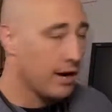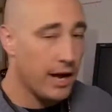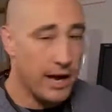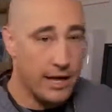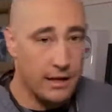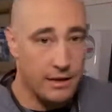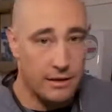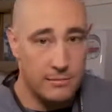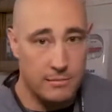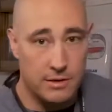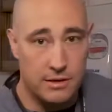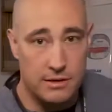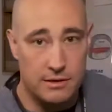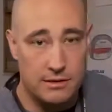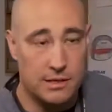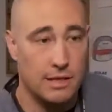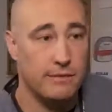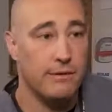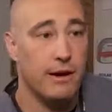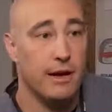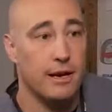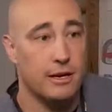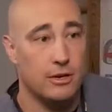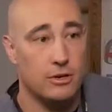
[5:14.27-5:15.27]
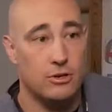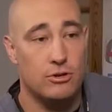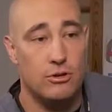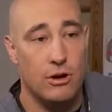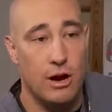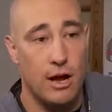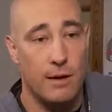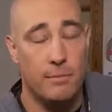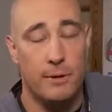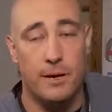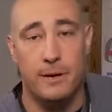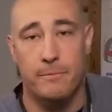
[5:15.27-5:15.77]
eyelid because they've had a
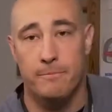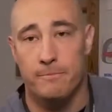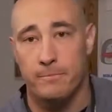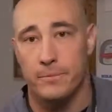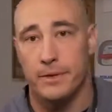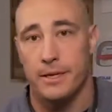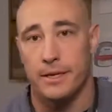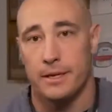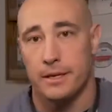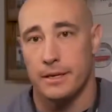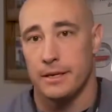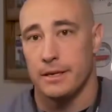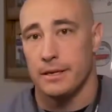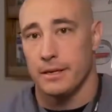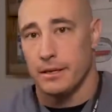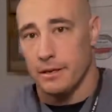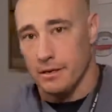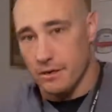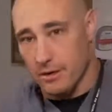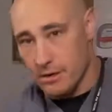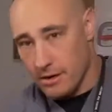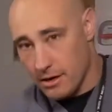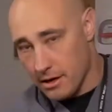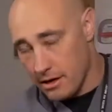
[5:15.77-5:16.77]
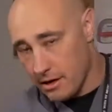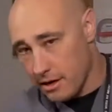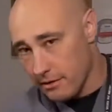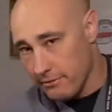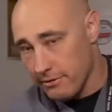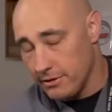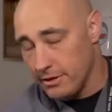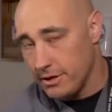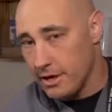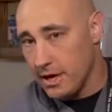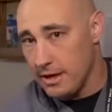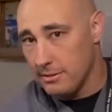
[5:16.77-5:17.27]
trauma, you can
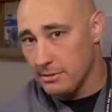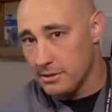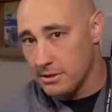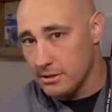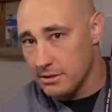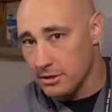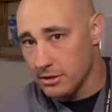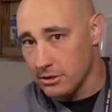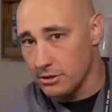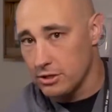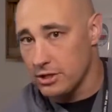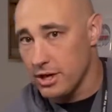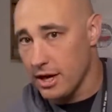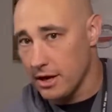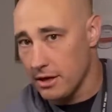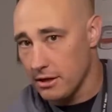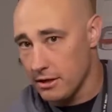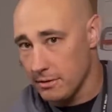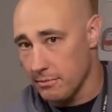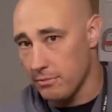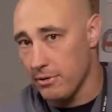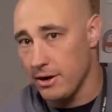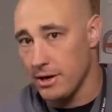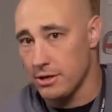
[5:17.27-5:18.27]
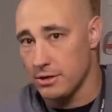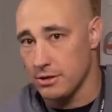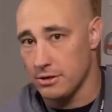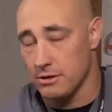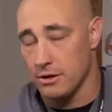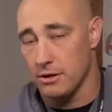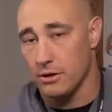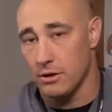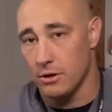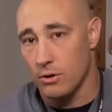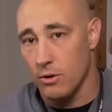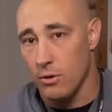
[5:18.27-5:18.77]
oftentimes still check the pressure
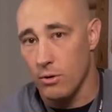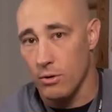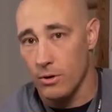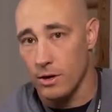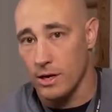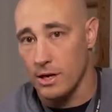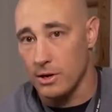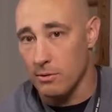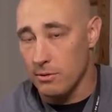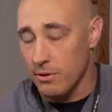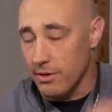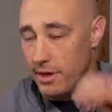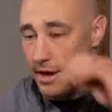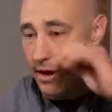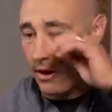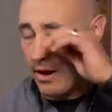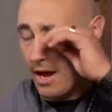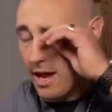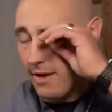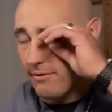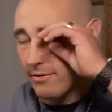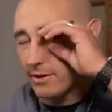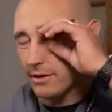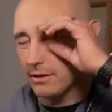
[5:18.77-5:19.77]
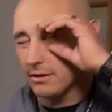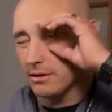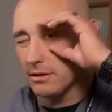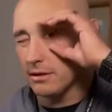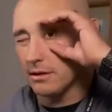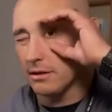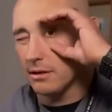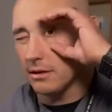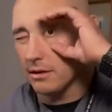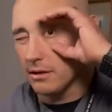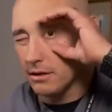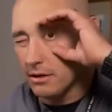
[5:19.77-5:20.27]
on the cornea without having
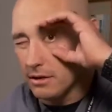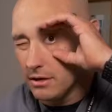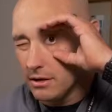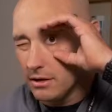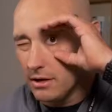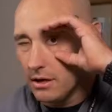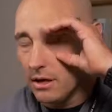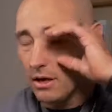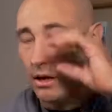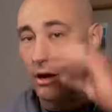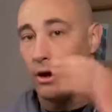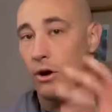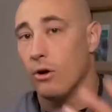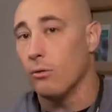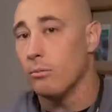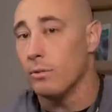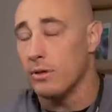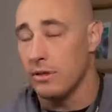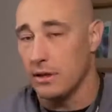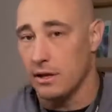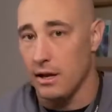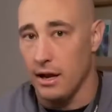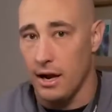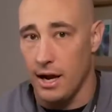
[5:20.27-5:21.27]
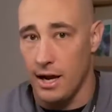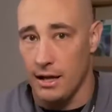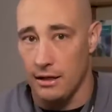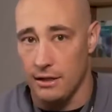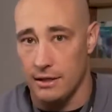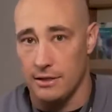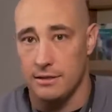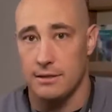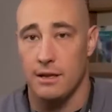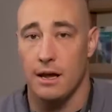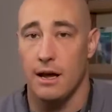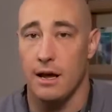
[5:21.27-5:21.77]
to open the
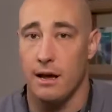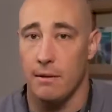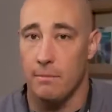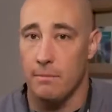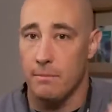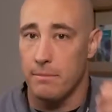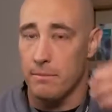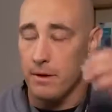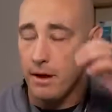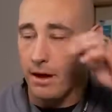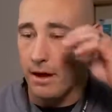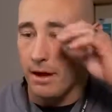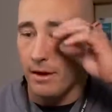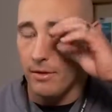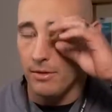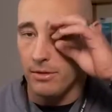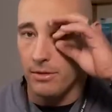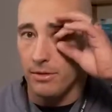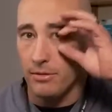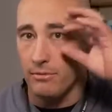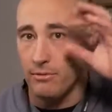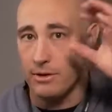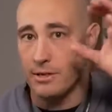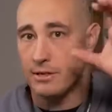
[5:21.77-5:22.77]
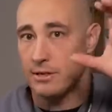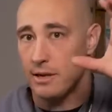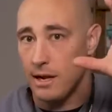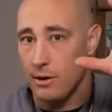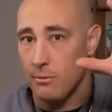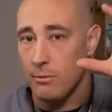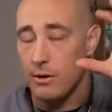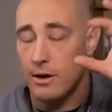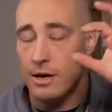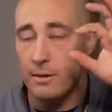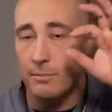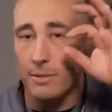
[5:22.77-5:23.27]
eyelids up. The reason I
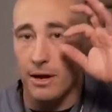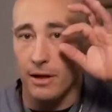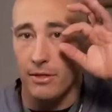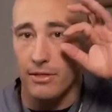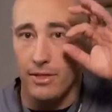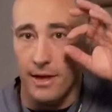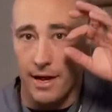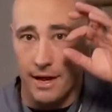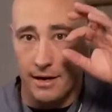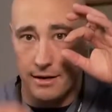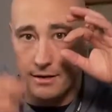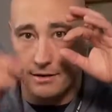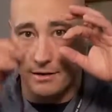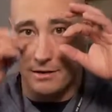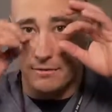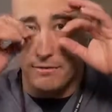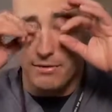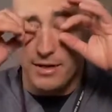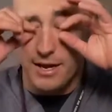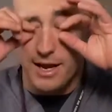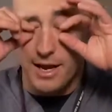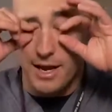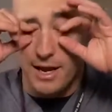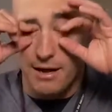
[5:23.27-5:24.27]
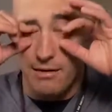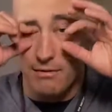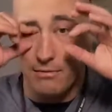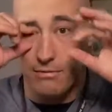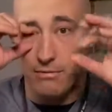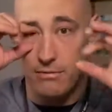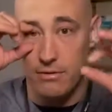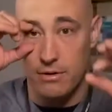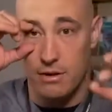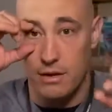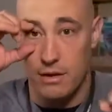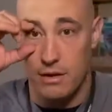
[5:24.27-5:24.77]
worry about that is if they
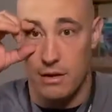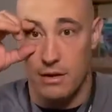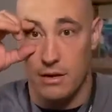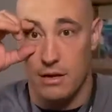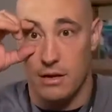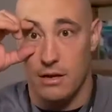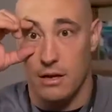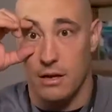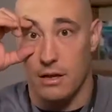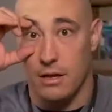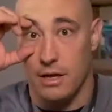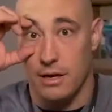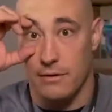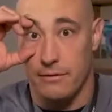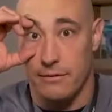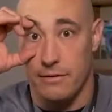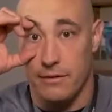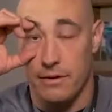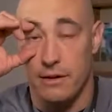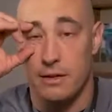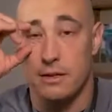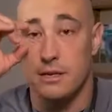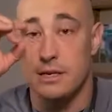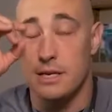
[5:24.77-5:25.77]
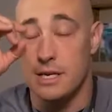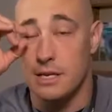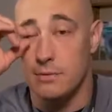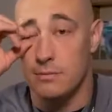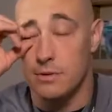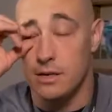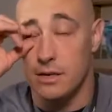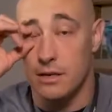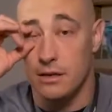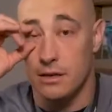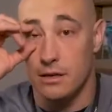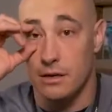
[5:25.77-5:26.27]
have a lot of
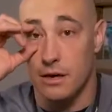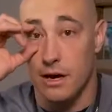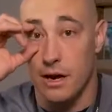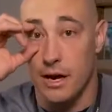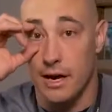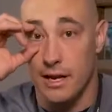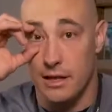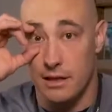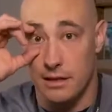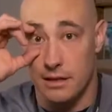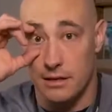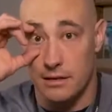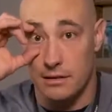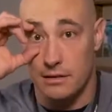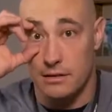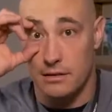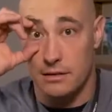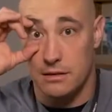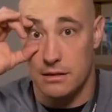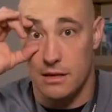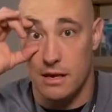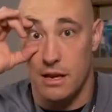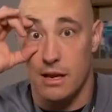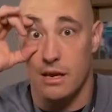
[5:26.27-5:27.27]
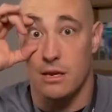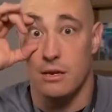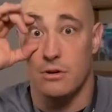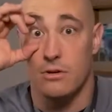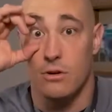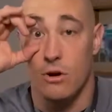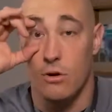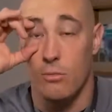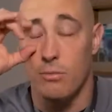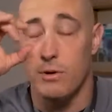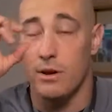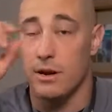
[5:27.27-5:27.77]
edema in their eyelids and you
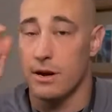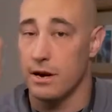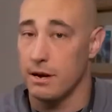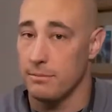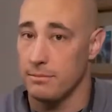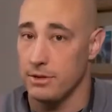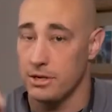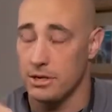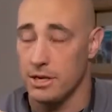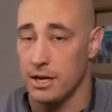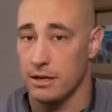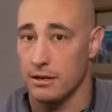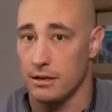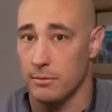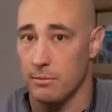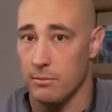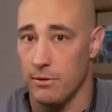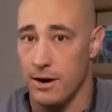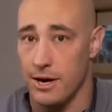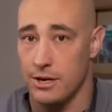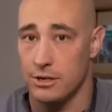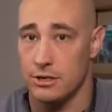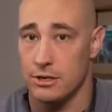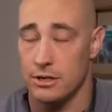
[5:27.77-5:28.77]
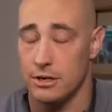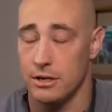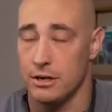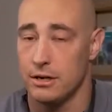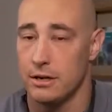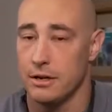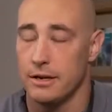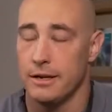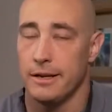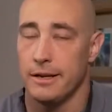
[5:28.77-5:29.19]
open it up to check the pressure,